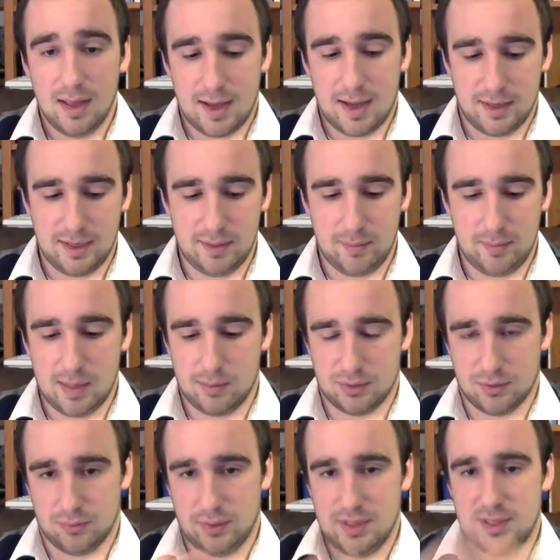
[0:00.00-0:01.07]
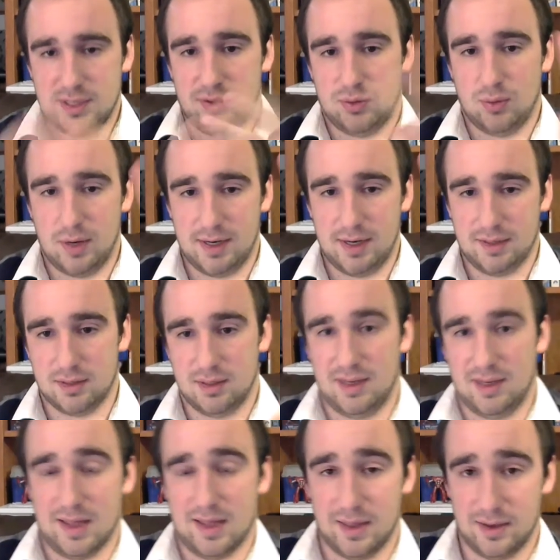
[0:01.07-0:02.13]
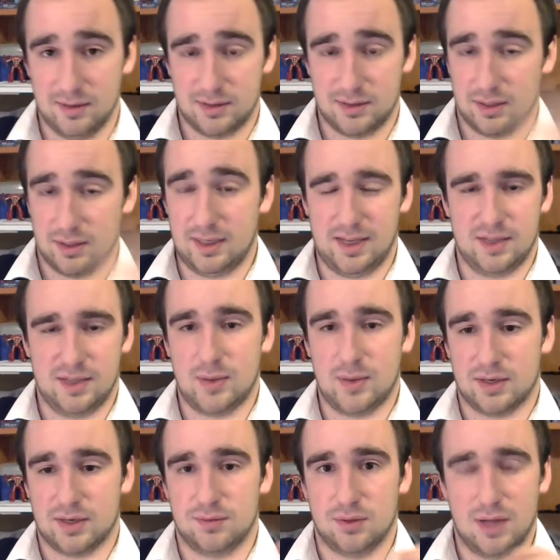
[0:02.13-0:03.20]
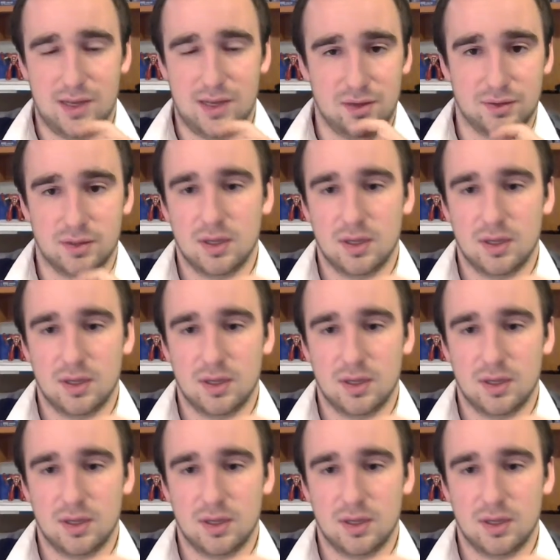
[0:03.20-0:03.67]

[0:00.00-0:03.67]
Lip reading: and he'd be able to regen twice, and then suddenly he's back to full health.